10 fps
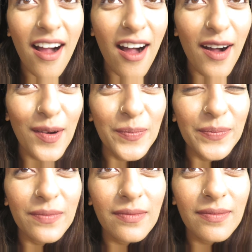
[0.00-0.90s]

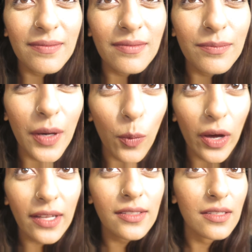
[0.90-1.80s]
But
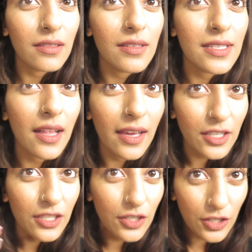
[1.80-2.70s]
what I'll do is I'll
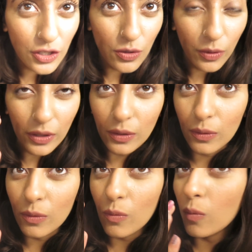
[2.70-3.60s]
actually just show
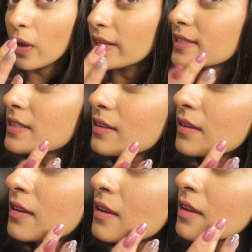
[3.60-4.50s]
you what
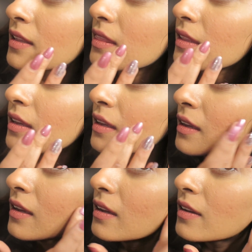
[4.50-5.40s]

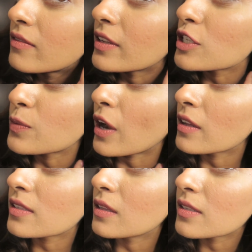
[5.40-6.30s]
the finished
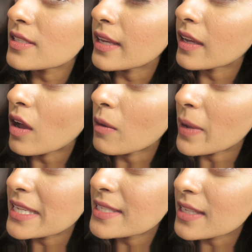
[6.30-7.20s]
product looks like on
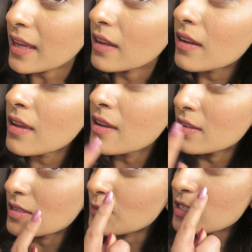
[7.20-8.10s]
my skin.
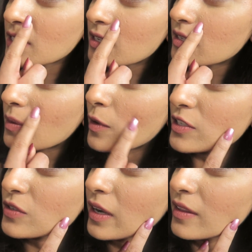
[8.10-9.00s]
So I'm just gonna
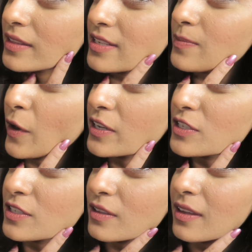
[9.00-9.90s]
demonstrate on this
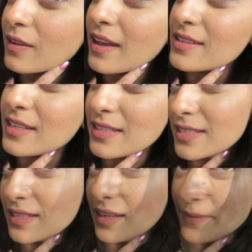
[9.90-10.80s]
part just so that you guys can
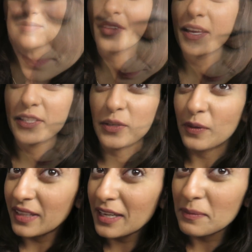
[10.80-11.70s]
see.
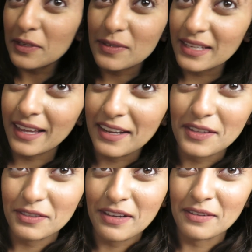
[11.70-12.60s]
Don't think I'm using
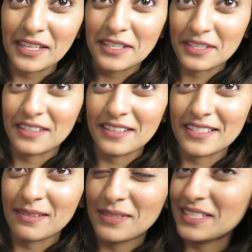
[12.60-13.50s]
any other foundation,
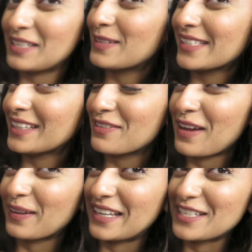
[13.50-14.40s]
because I'm just using the
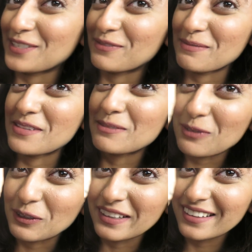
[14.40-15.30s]
foundation from the
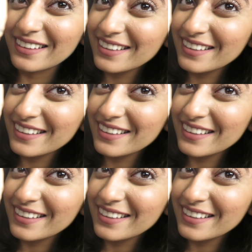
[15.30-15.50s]
spoon.